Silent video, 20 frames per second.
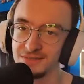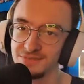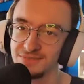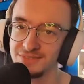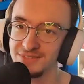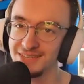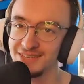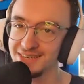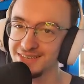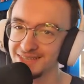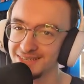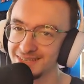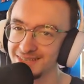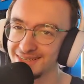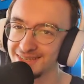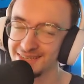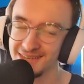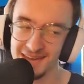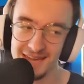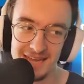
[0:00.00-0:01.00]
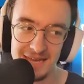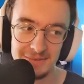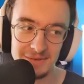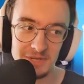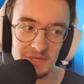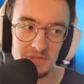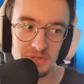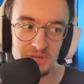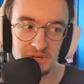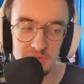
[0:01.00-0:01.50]
Easy game, and
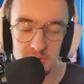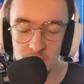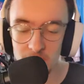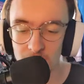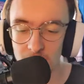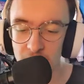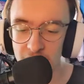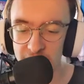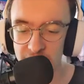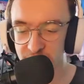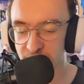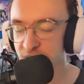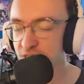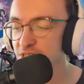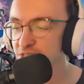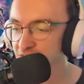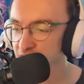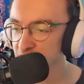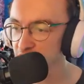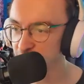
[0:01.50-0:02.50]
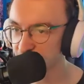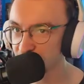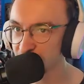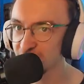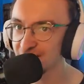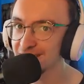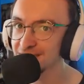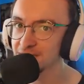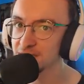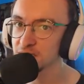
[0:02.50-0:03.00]
it's all down to my sick
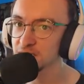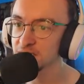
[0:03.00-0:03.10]
defense